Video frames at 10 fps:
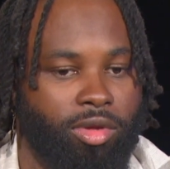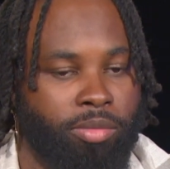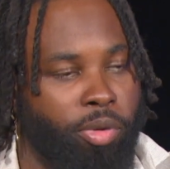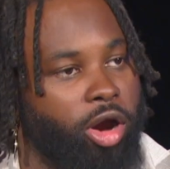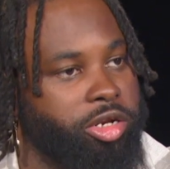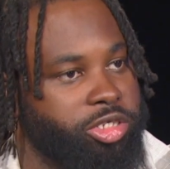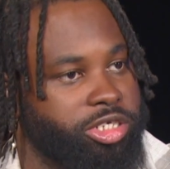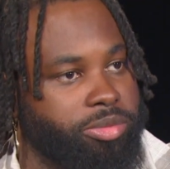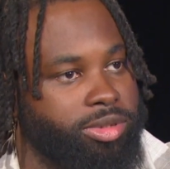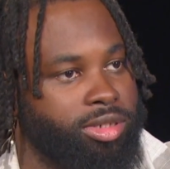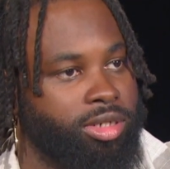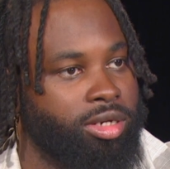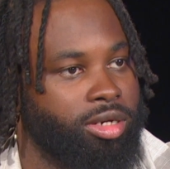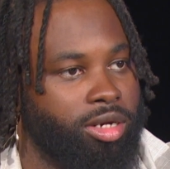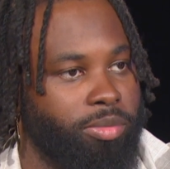Partnerships,
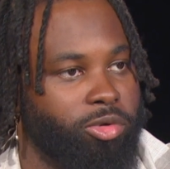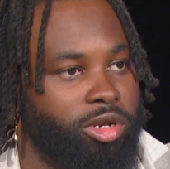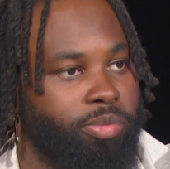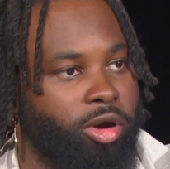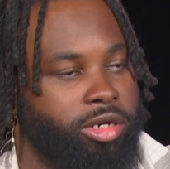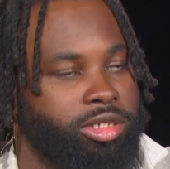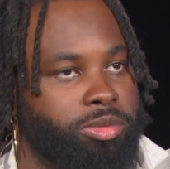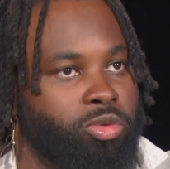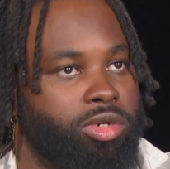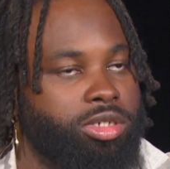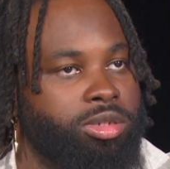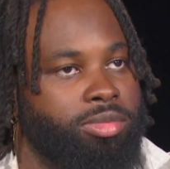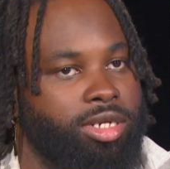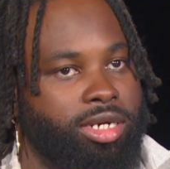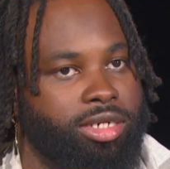community partnerships. What are some
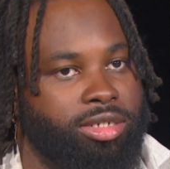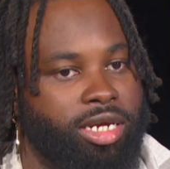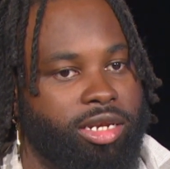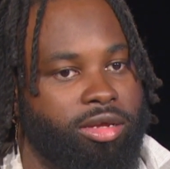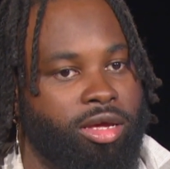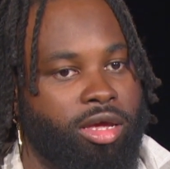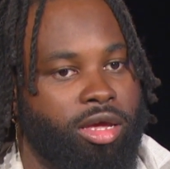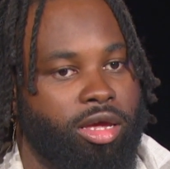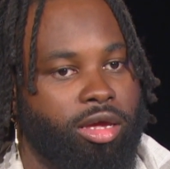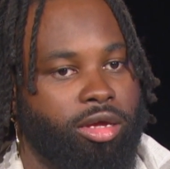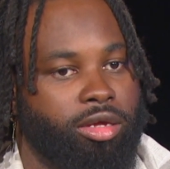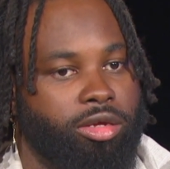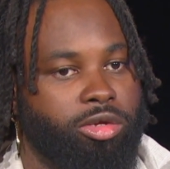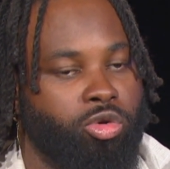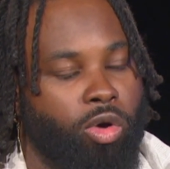things that
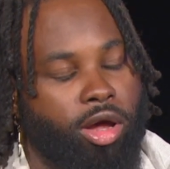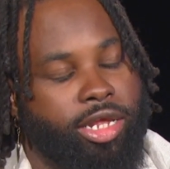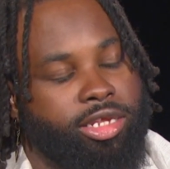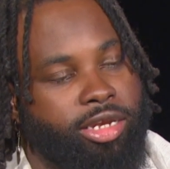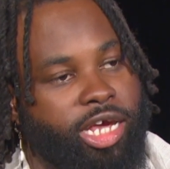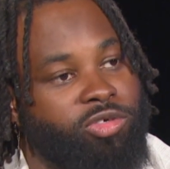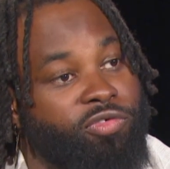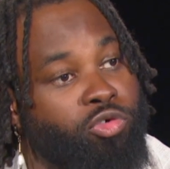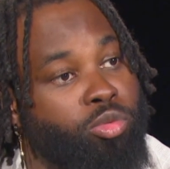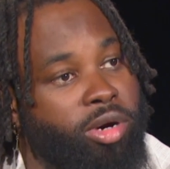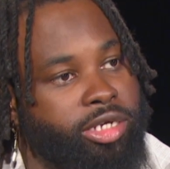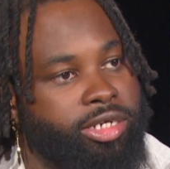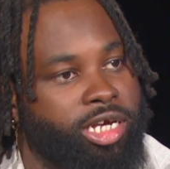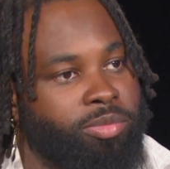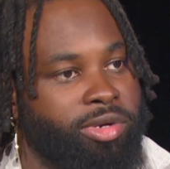you all at the Nashville Food
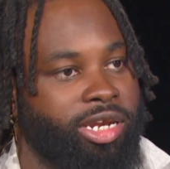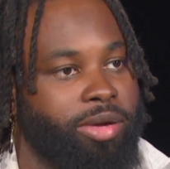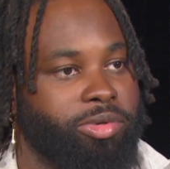Project have been able